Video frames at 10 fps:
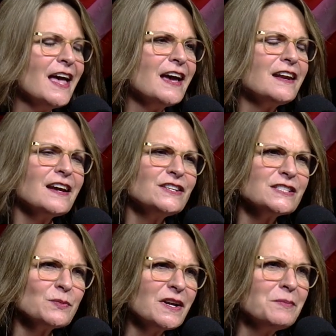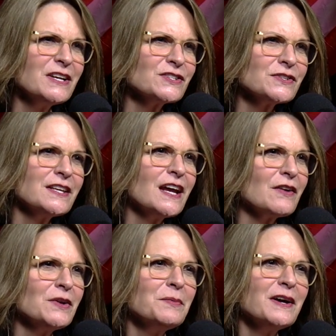And I just want to make sure that
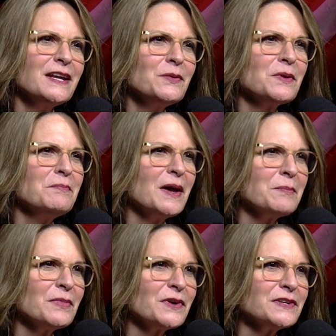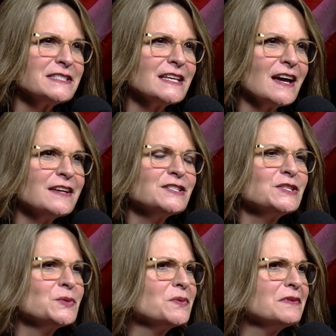everybody remembers
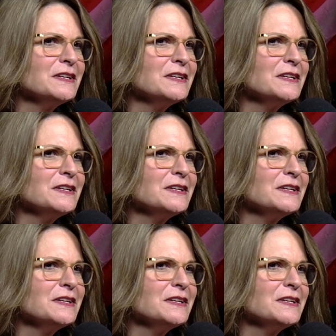to,